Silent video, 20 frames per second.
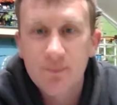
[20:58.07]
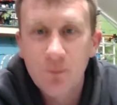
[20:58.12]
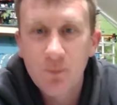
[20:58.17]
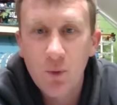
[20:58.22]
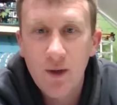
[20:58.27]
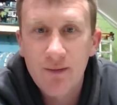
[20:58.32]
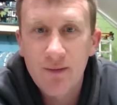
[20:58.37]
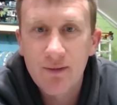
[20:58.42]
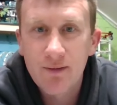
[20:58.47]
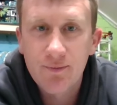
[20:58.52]

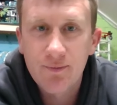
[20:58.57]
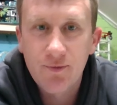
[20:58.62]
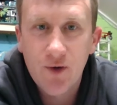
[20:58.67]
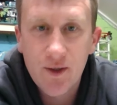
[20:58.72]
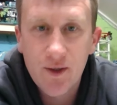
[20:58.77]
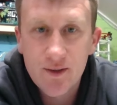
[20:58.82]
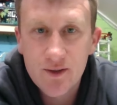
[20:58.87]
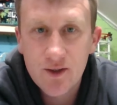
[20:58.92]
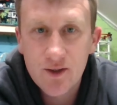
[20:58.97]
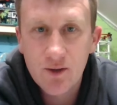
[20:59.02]
Whatever,
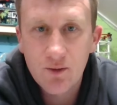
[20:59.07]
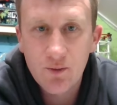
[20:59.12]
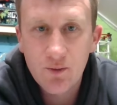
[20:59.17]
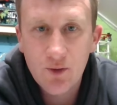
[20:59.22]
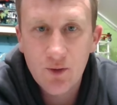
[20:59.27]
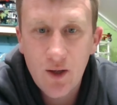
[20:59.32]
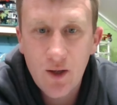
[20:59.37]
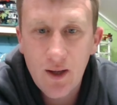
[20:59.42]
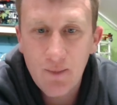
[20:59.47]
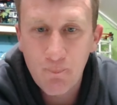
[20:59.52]
fine. So
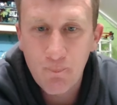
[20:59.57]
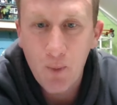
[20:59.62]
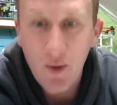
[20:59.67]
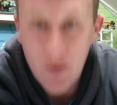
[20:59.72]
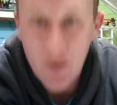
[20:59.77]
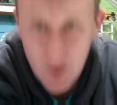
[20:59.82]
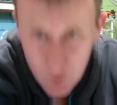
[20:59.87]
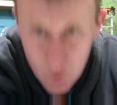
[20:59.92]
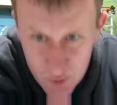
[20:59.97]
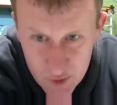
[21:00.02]
by
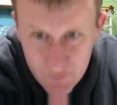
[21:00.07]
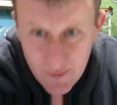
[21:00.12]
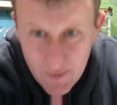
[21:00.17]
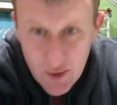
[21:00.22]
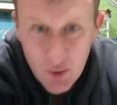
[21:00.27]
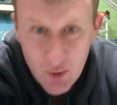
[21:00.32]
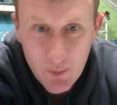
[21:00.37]
the looks of it,